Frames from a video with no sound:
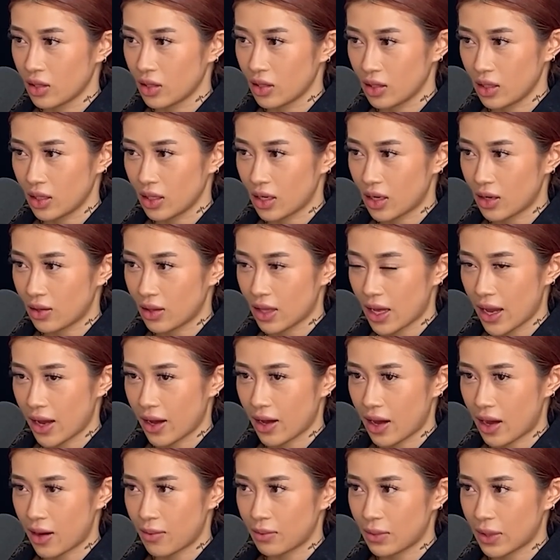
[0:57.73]
You know,
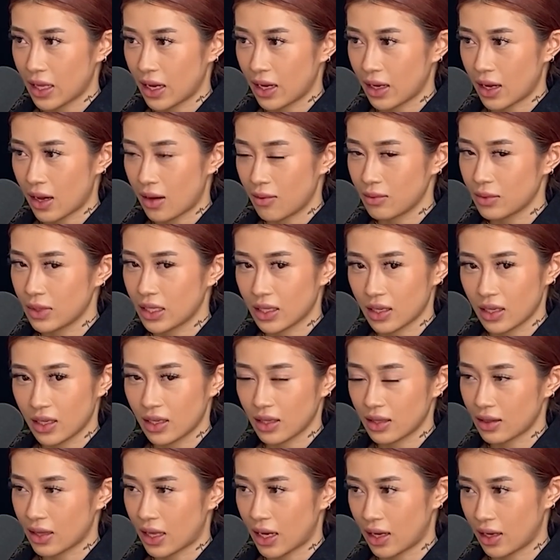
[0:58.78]
I'm looking
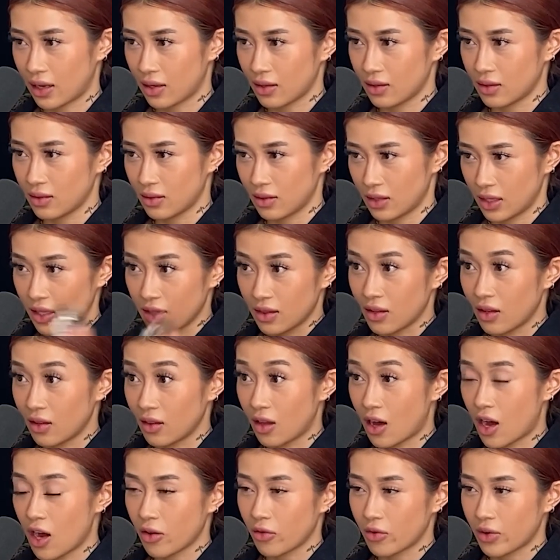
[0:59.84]
like in the
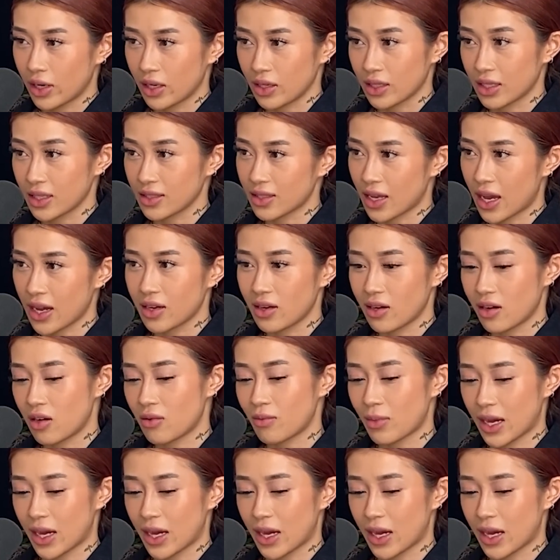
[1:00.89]
long run because I know my